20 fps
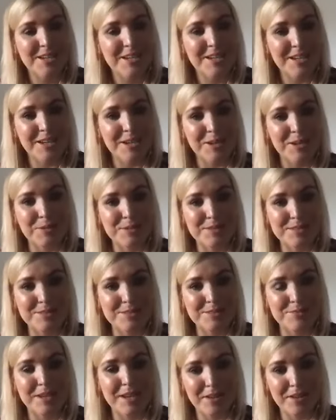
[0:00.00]
yeah. It was
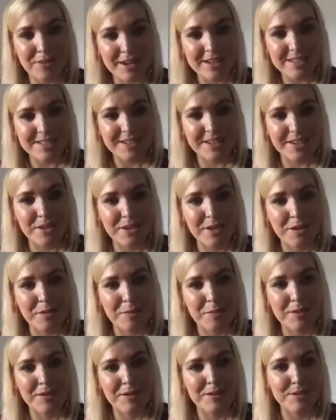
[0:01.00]
really great to hear
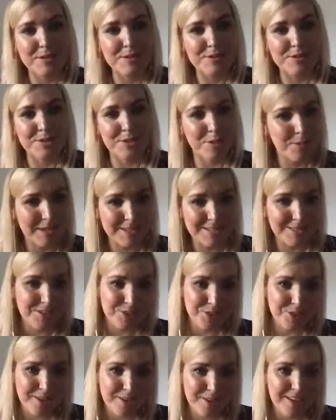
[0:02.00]
about Turtle
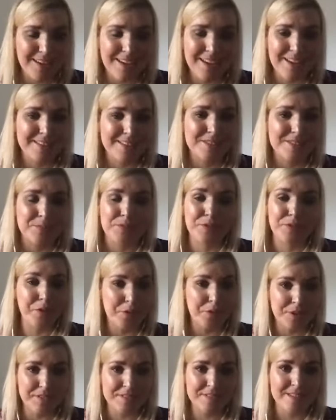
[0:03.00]
Wax's journey and some of your
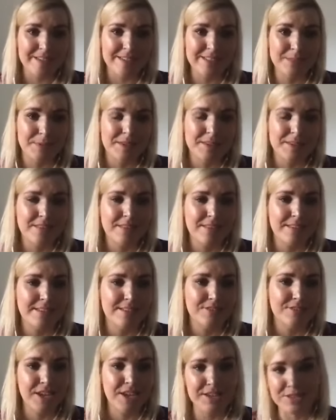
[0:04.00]
own insights about
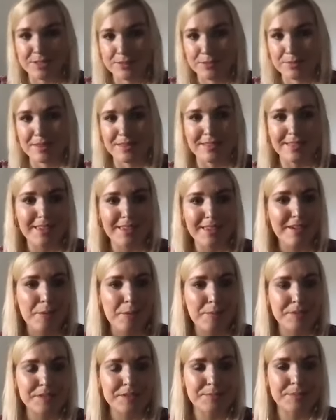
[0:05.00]
the changes within the
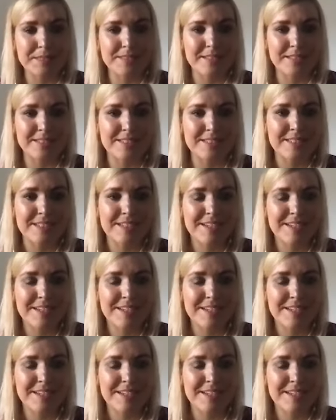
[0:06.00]
e-commerce business.